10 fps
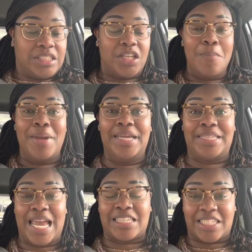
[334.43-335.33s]
to
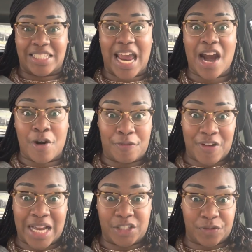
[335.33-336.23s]
make that
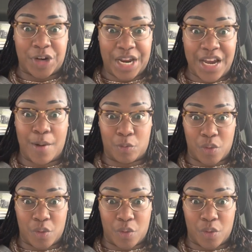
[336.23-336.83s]
sacrifice for him.